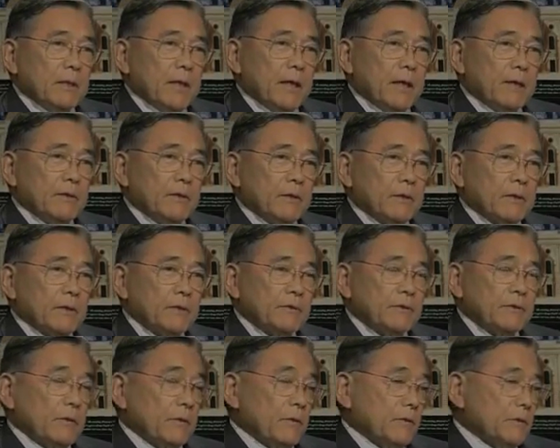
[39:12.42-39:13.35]
and their
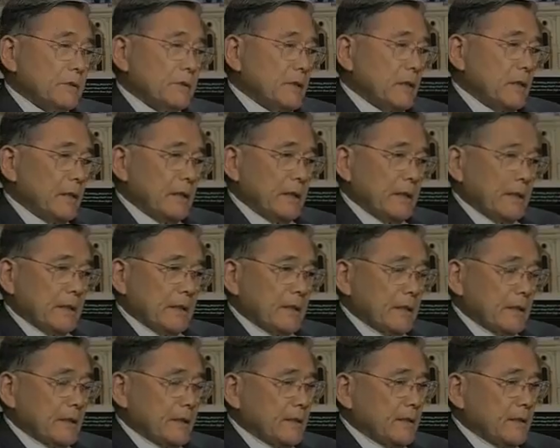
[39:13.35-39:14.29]
concerns.
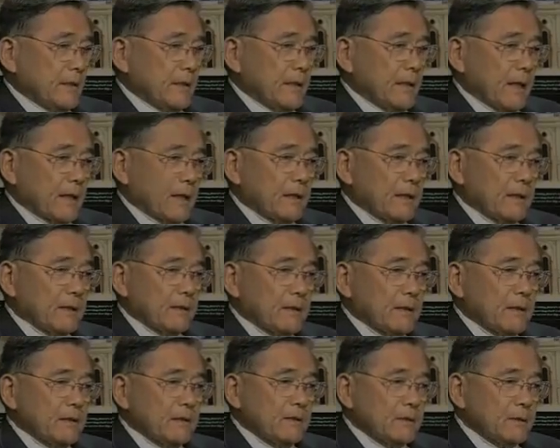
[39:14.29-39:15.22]
I did that kind
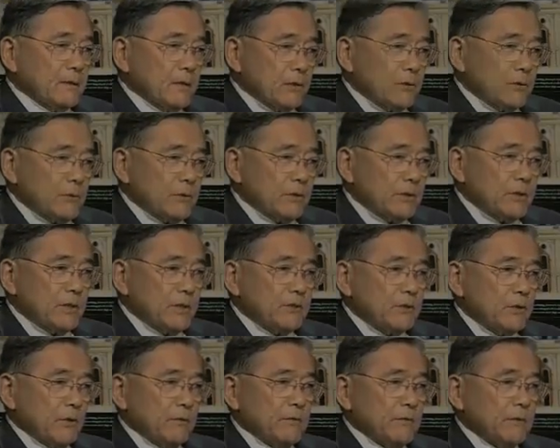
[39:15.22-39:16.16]
of constituency
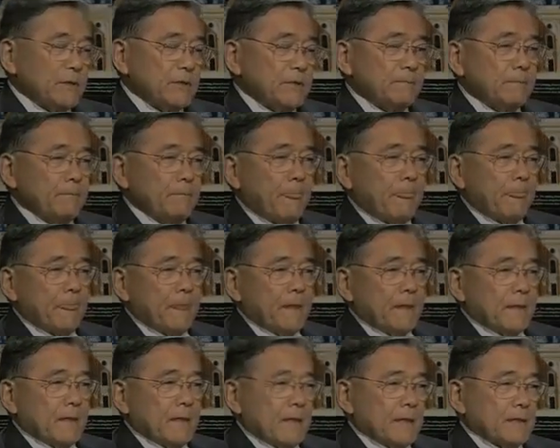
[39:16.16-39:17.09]
service
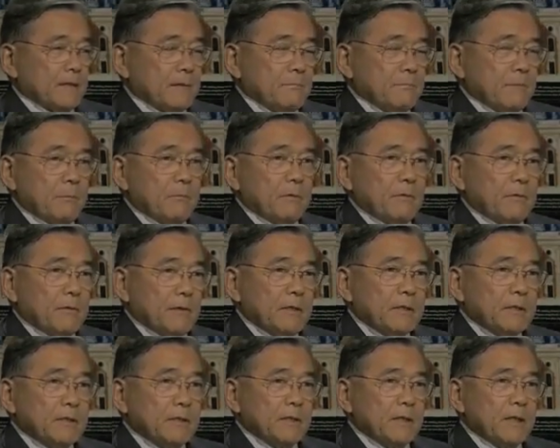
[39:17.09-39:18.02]
as a member of
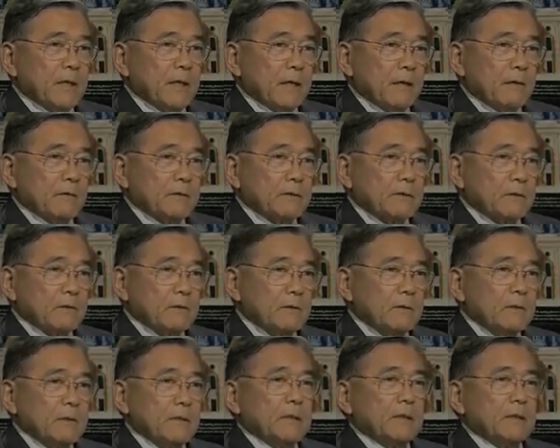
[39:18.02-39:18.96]
the City
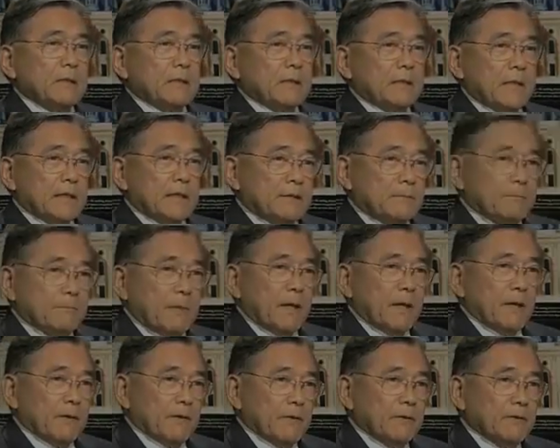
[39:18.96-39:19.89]
Council, as
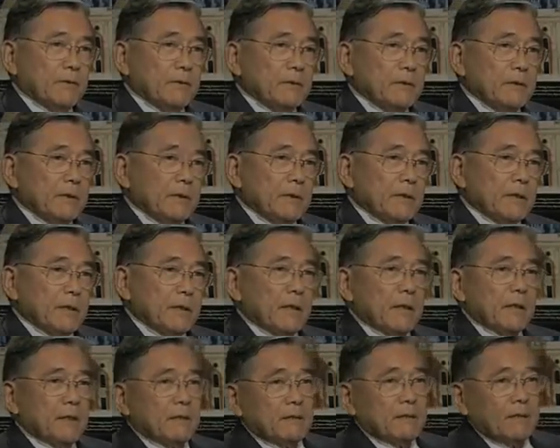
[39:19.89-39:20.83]
mayor,
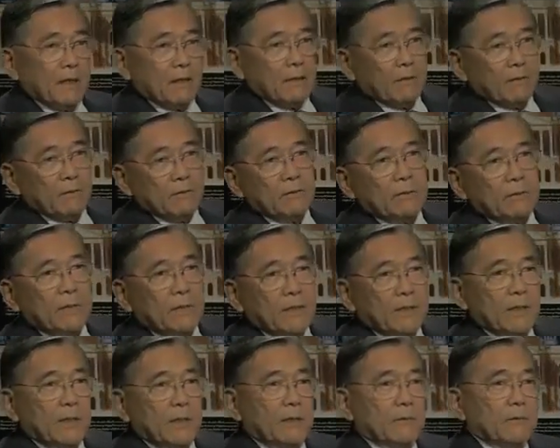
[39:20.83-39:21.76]
and now
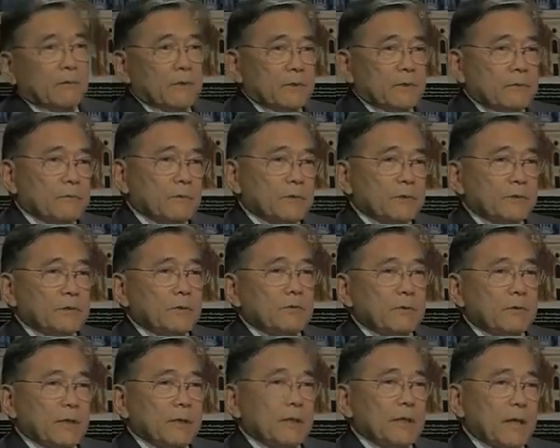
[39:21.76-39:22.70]
was
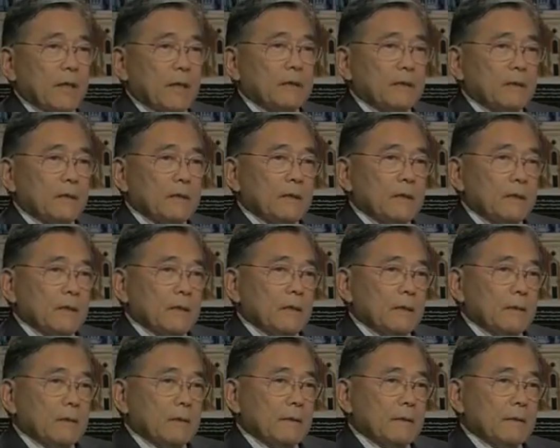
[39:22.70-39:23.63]
doing that
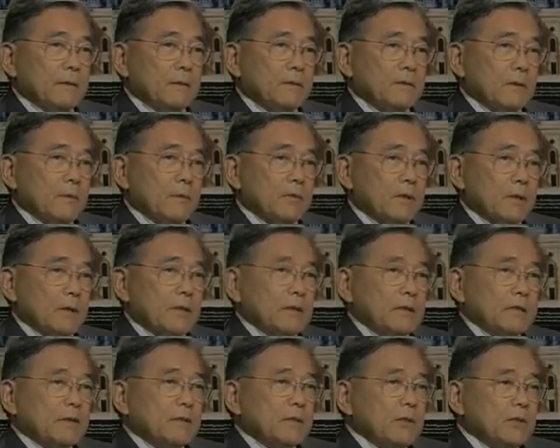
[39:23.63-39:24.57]
in terms of
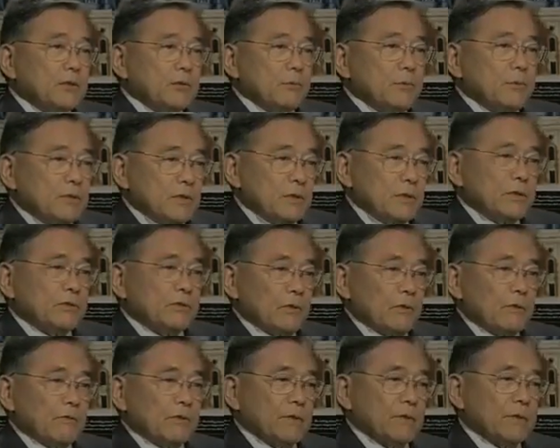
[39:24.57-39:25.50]
constituency
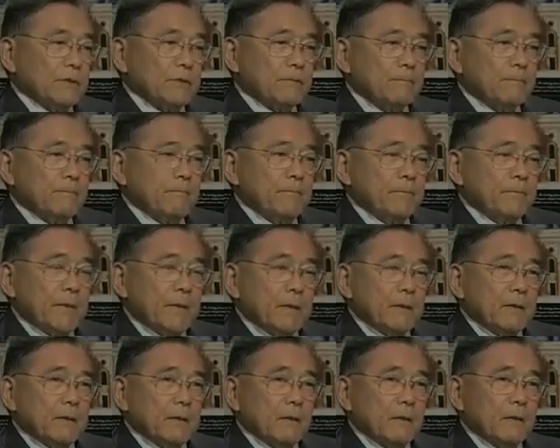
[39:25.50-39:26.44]
service
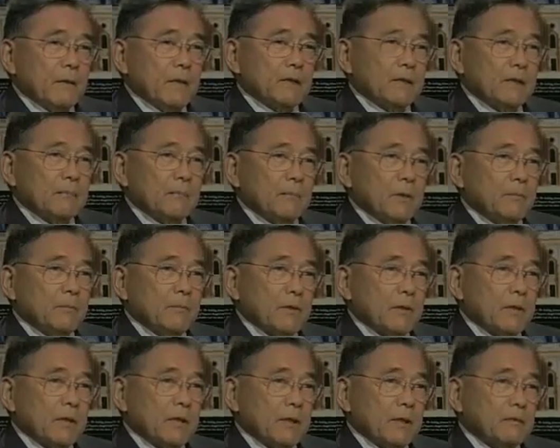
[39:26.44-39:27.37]
as a member
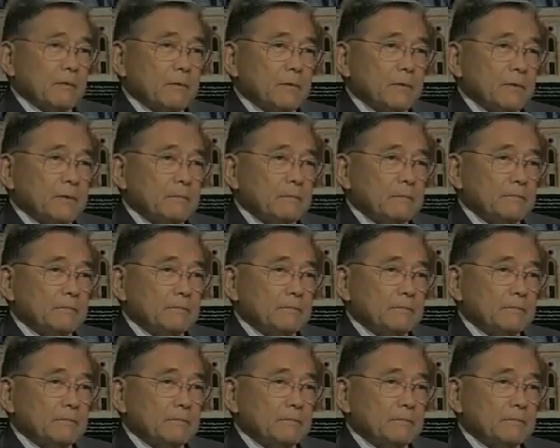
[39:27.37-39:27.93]
of Congress.